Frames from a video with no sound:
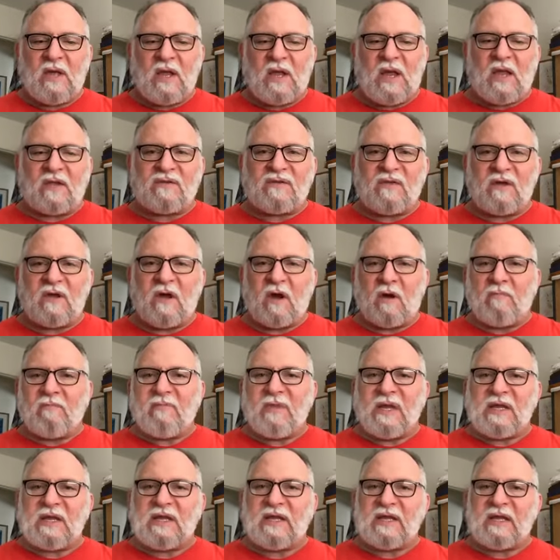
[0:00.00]
and the
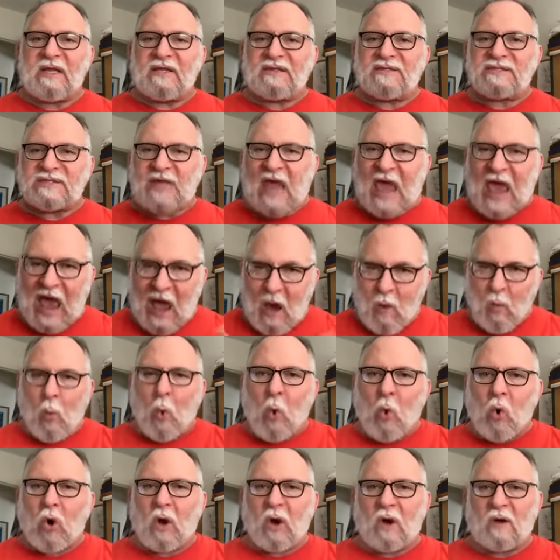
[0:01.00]
Armenians at
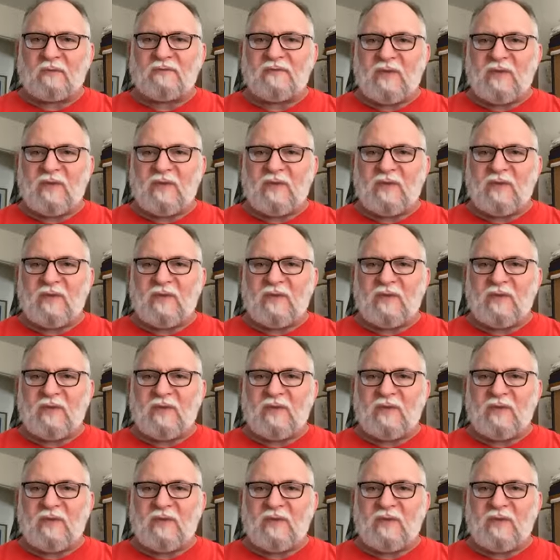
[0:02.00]
war.